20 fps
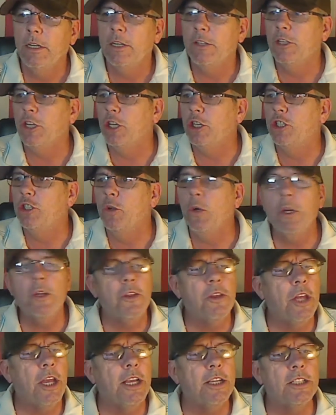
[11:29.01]
They're doing
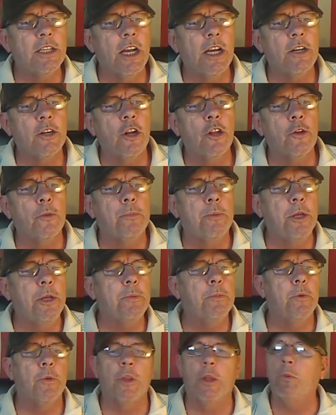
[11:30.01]
things onto other
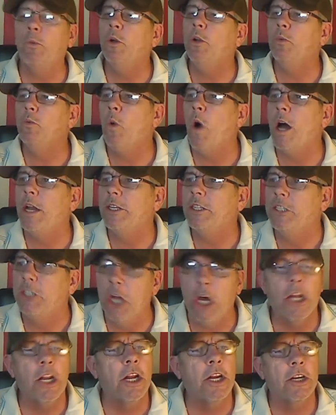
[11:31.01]
people they wouldn't want
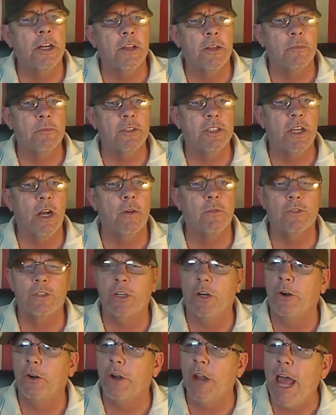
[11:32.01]
done onto themselves, and
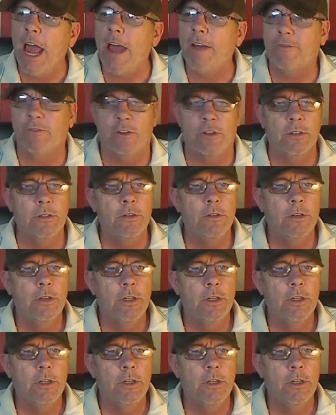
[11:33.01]
they're laughing.